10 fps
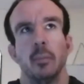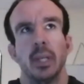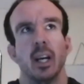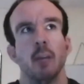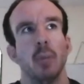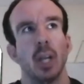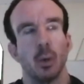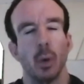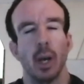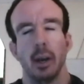me, I'm
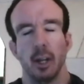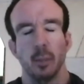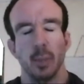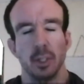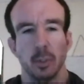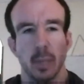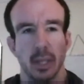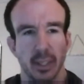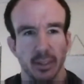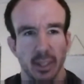like quite unemotional
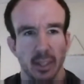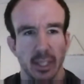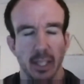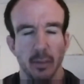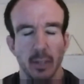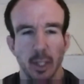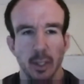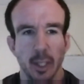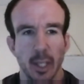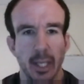about things. I don't think it
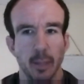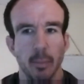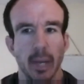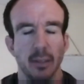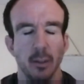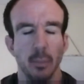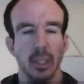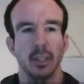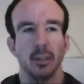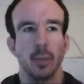really impacted
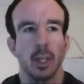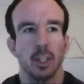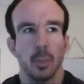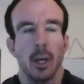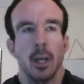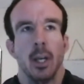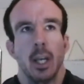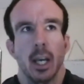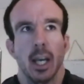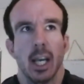me as much, but
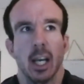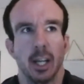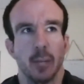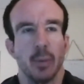I know my